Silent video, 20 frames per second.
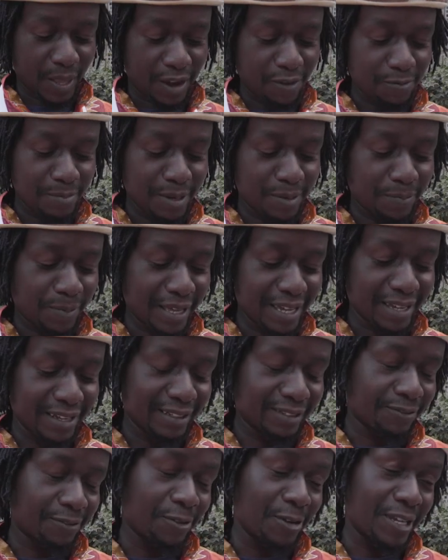I've been playing
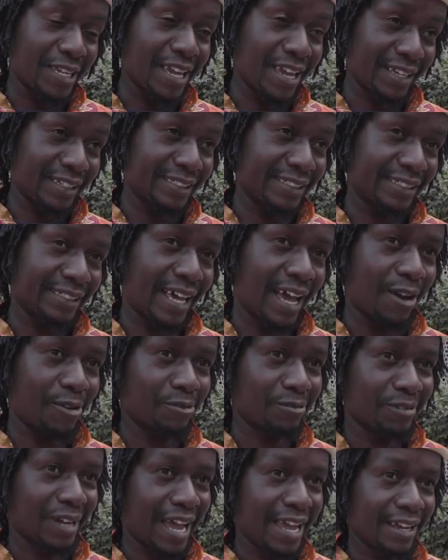it for years now.
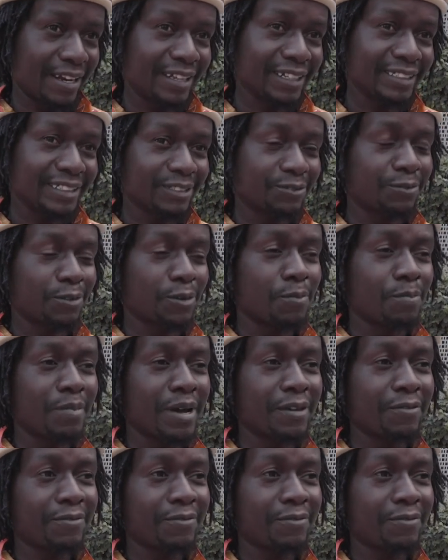I learnt it from my